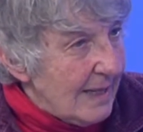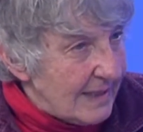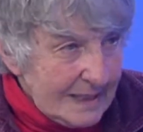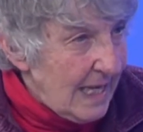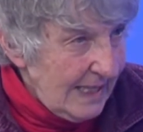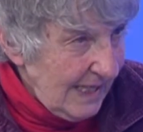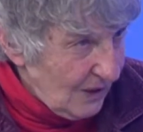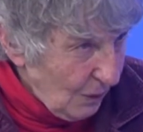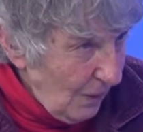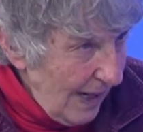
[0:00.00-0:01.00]
skinny
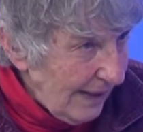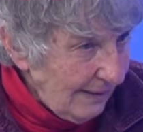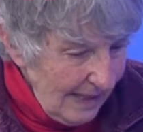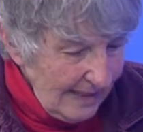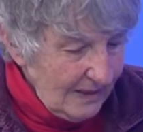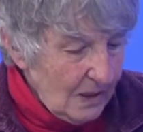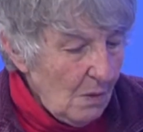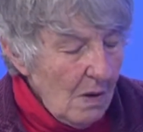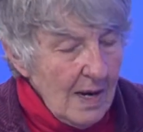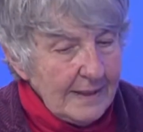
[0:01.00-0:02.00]
as a rail and
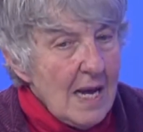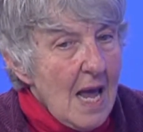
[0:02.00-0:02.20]
so on.